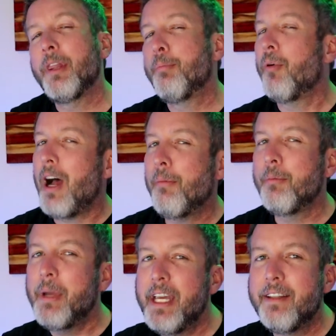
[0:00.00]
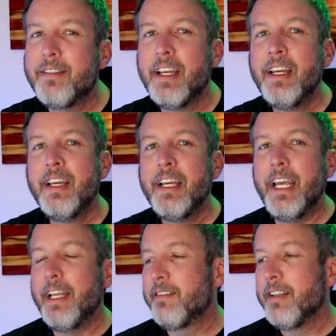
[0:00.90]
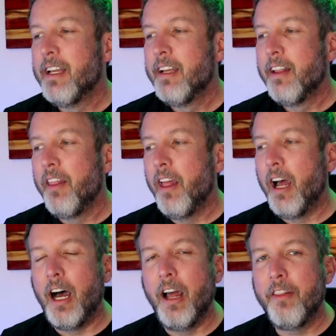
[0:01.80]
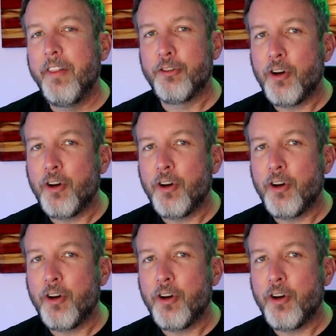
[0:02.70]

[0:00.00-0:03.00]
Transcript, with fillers: But the problem is they're